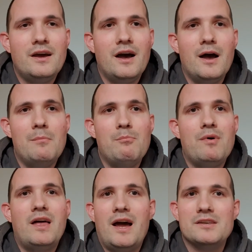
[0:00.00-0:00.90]

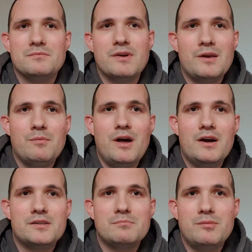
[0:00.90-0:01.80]
But that hasn't really
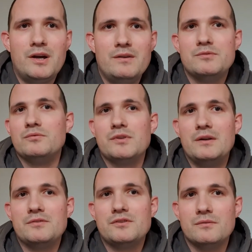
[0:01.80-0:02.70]
worked. But it was all
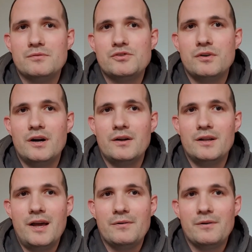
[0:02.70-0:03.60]
down to sort of trial
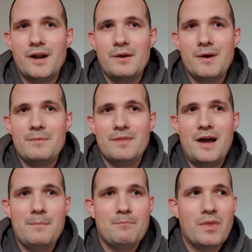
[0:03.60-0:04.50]
and error anyway with that.